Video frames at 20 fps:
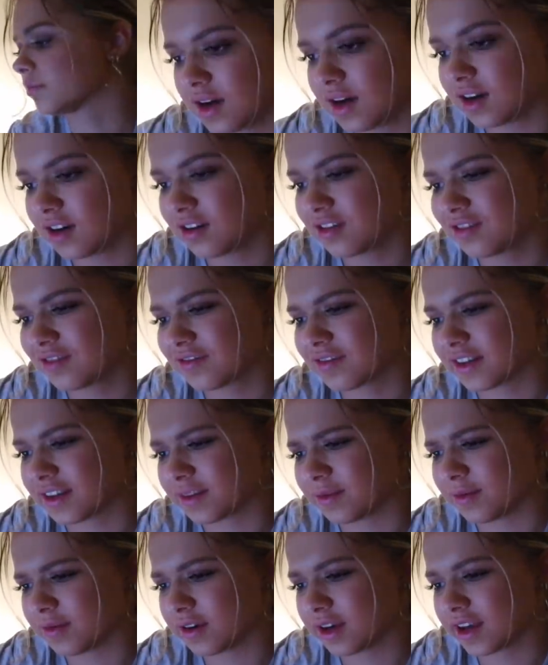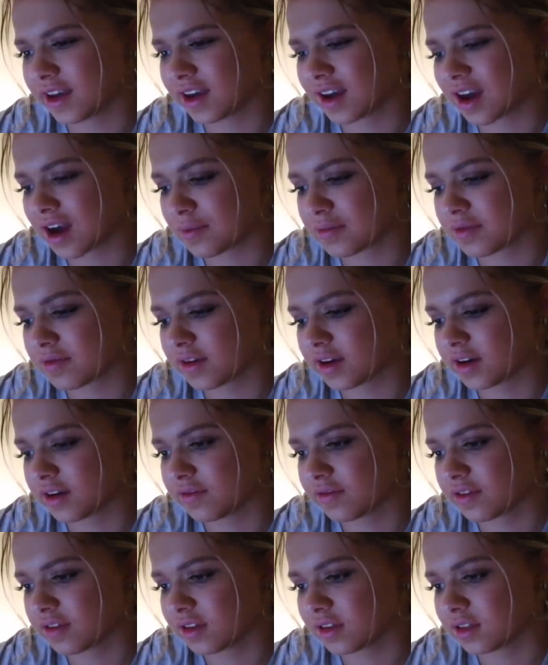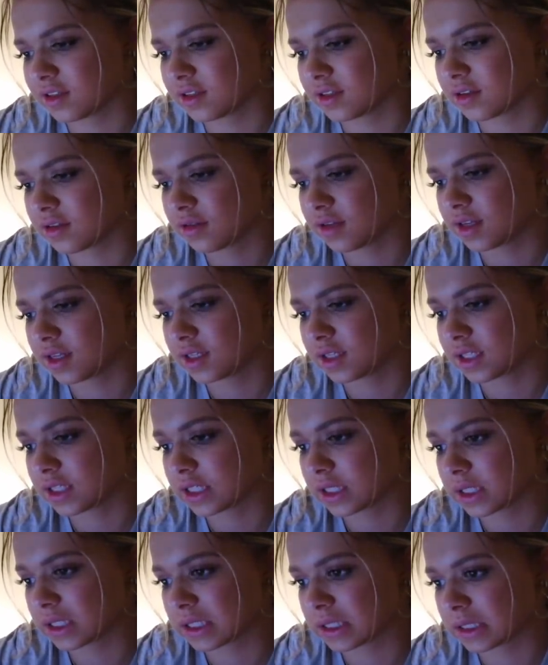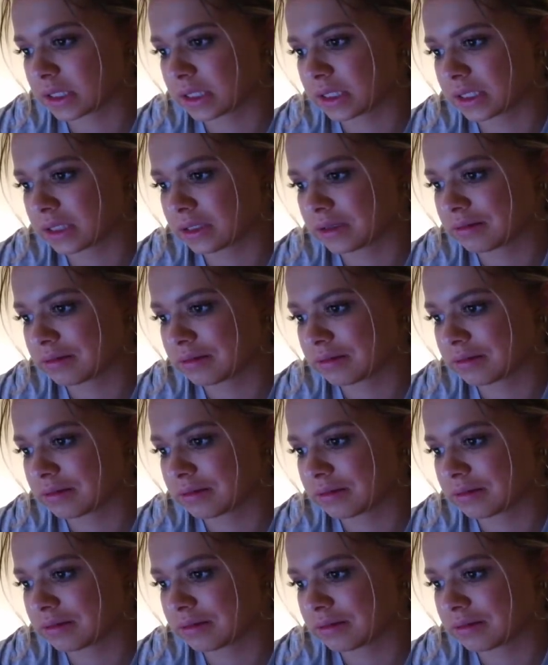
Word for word: I don't know if I will get copyrighted for this though, that's the thing.